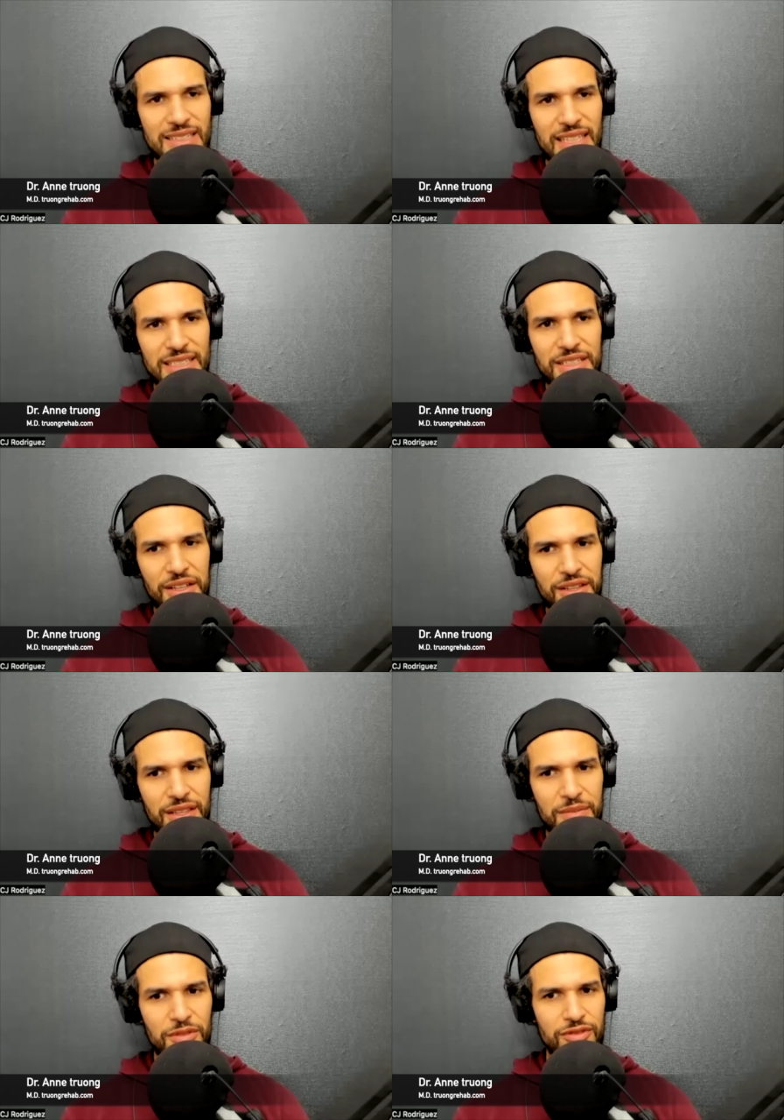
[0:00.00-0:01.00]
that's another
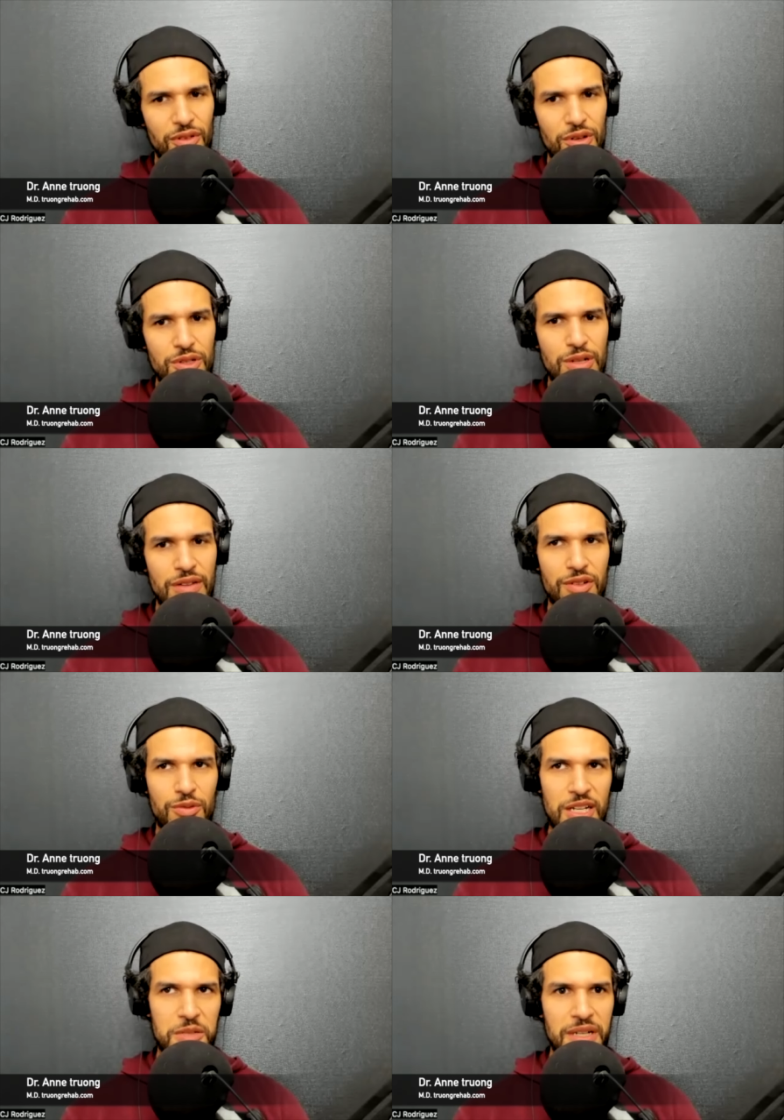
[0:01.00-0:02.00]
thing. Before you ever
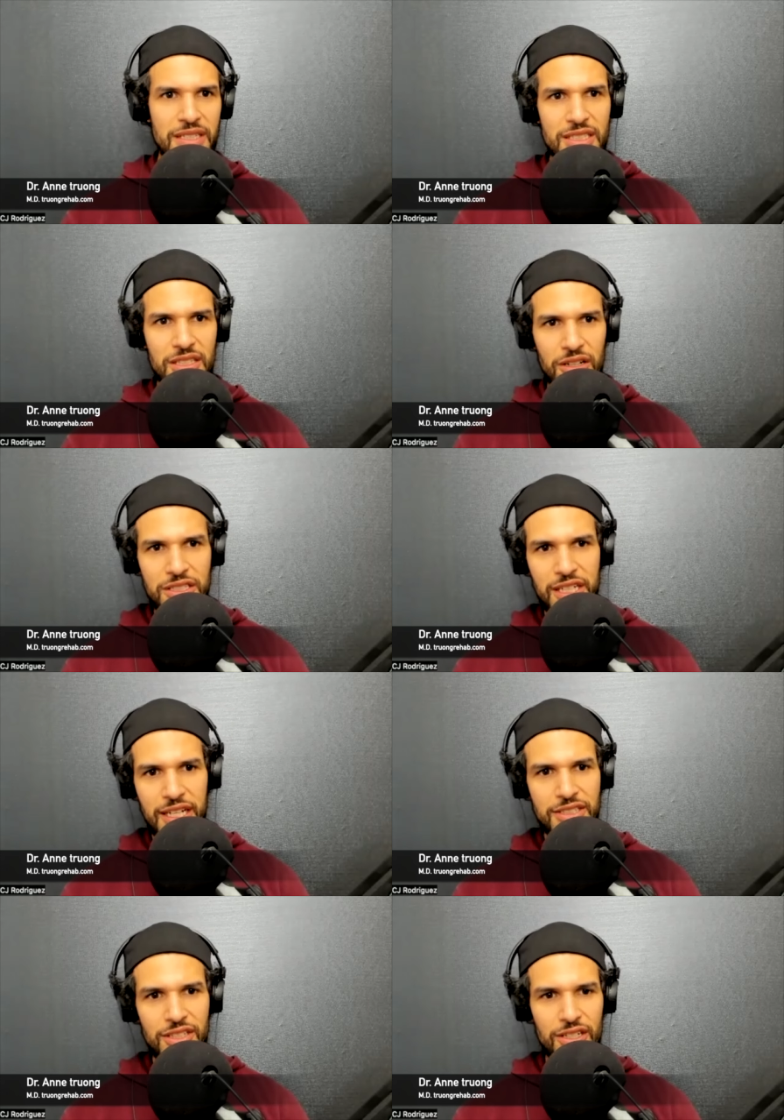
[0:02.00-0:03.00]
recommend
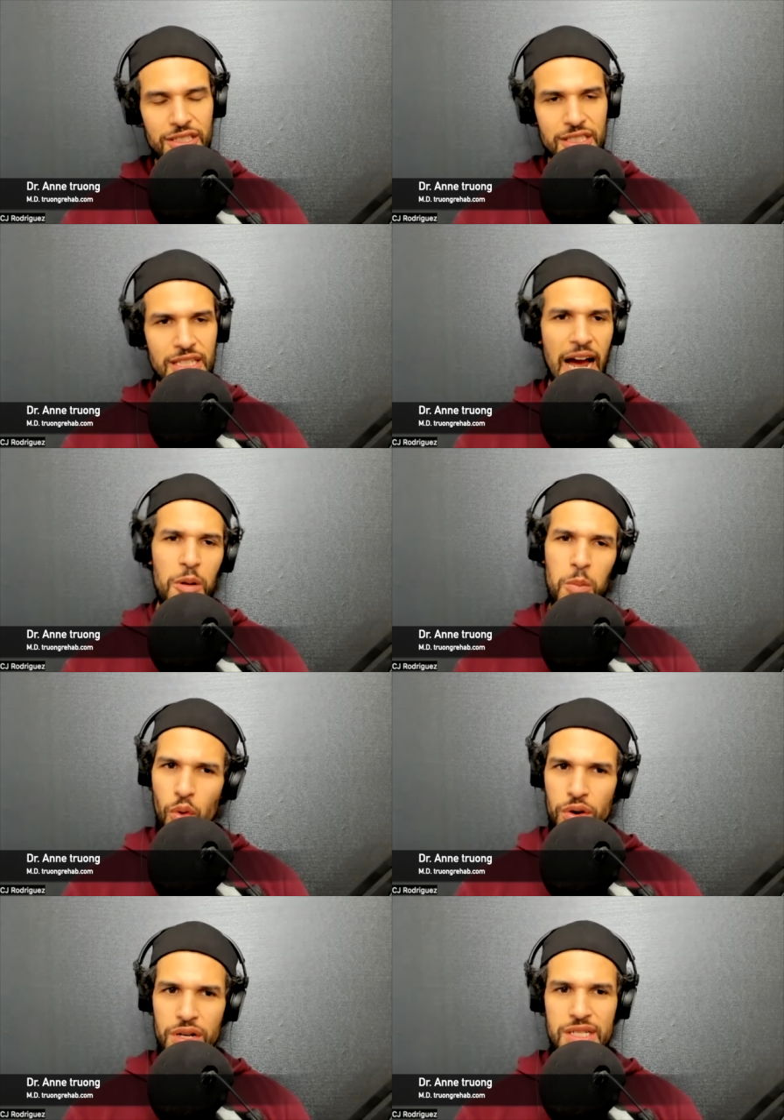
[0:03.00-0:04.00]
TRT HRT, how
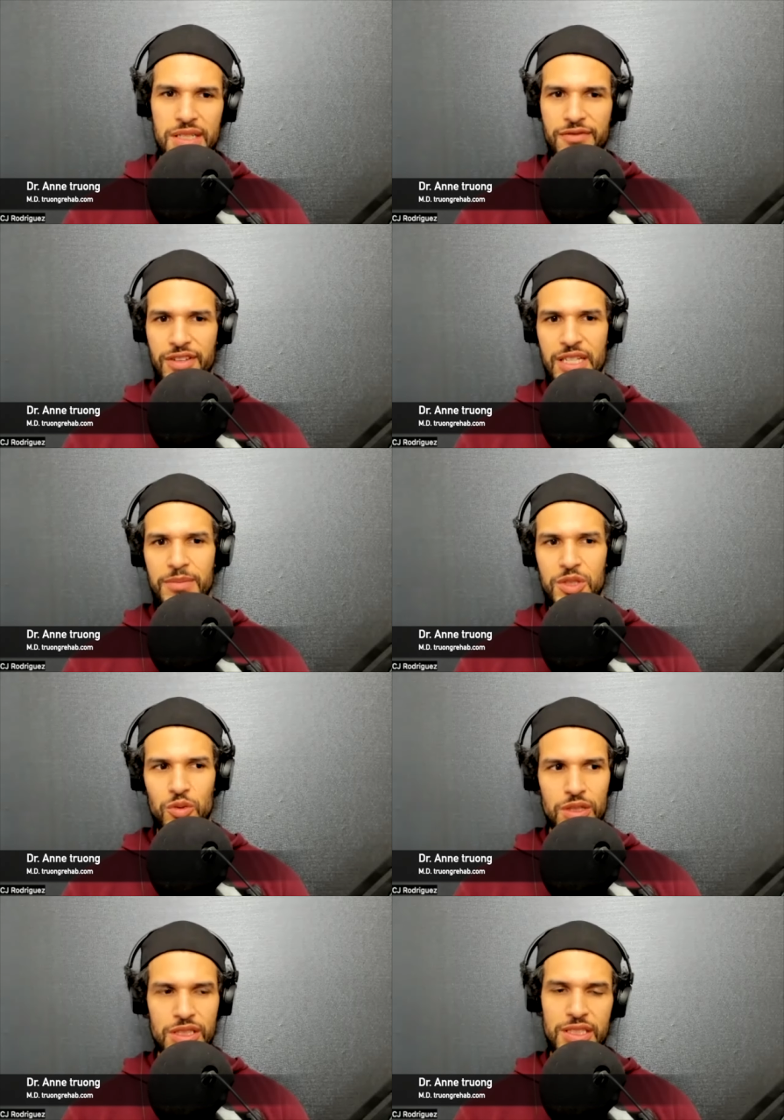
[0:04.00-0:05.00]
important is it for them to
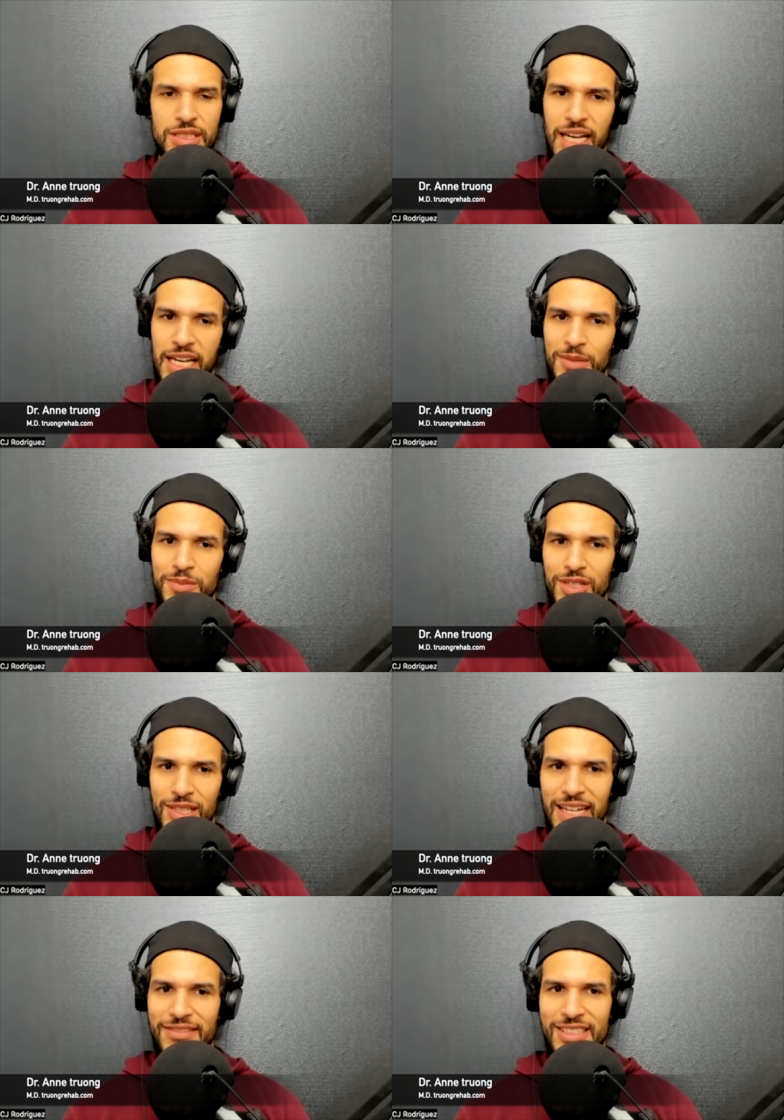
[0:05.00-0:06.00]
really tighten up their
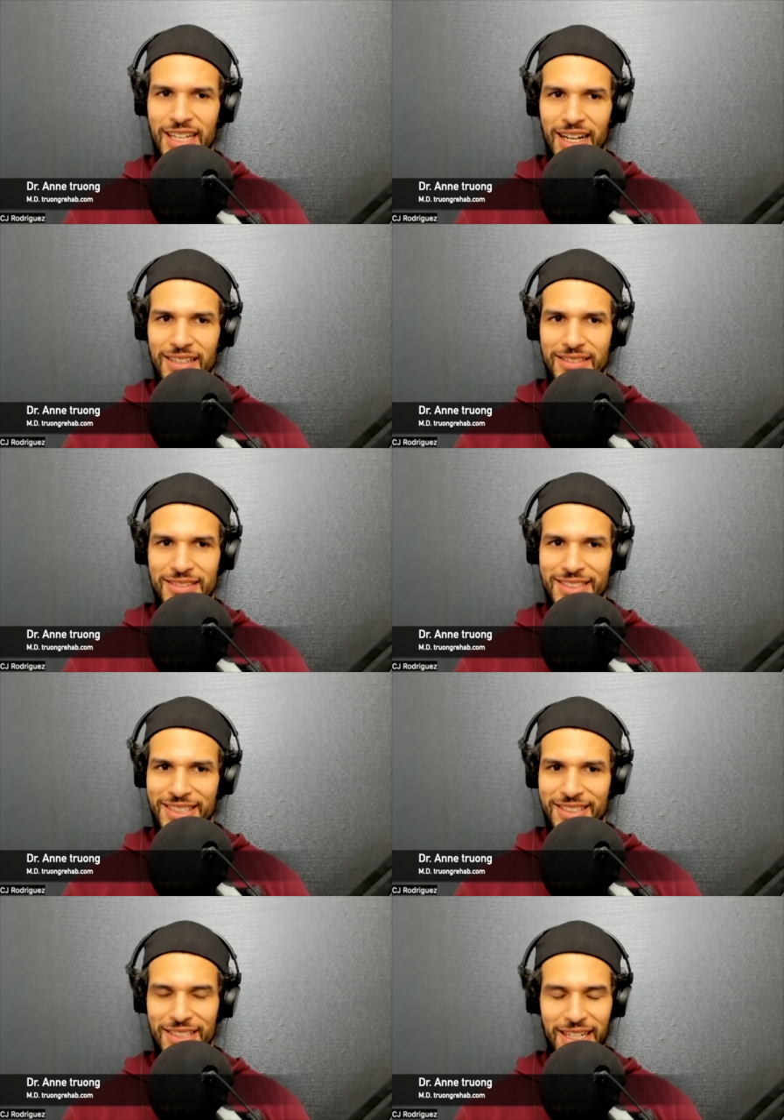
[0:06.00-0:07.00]
lifestyle
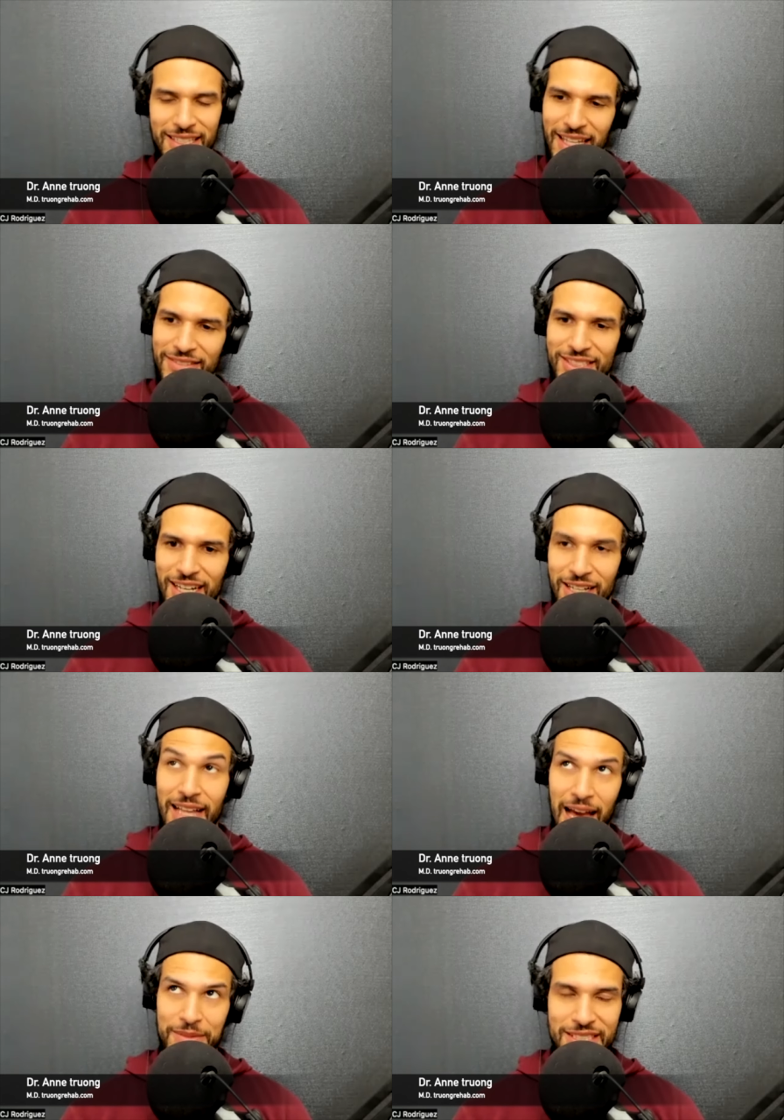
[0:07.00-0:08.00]
skill, like lifestyle
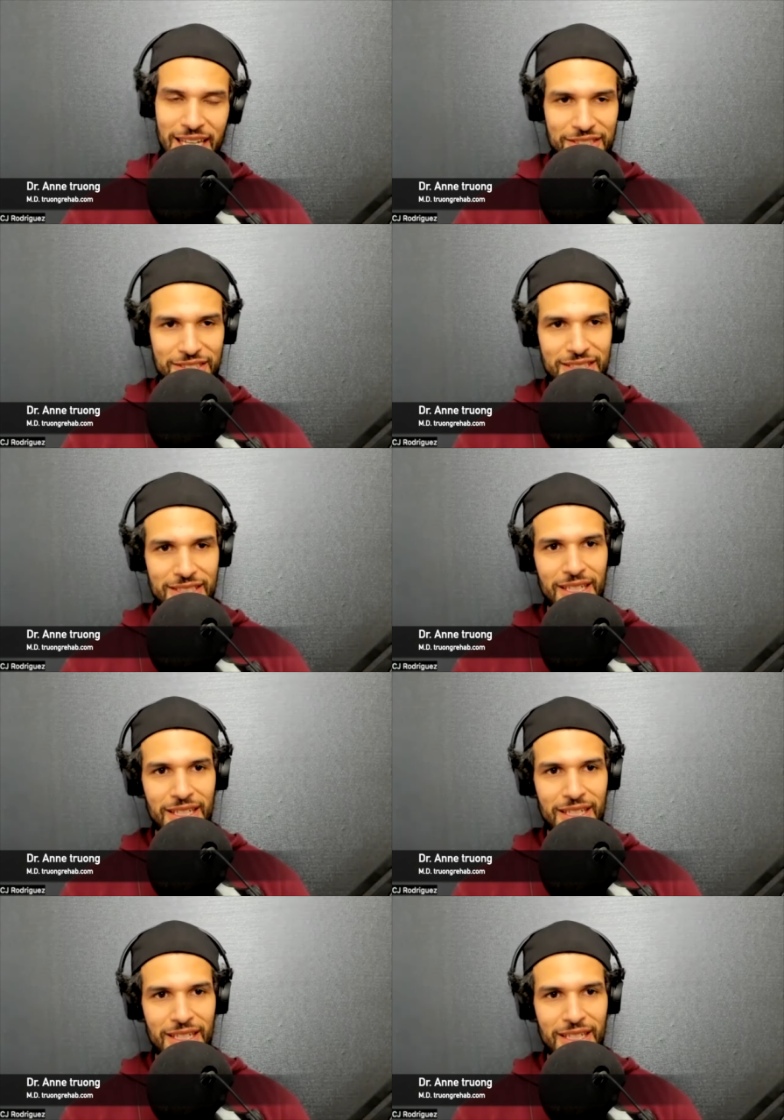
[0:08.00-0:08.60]
habits, actually?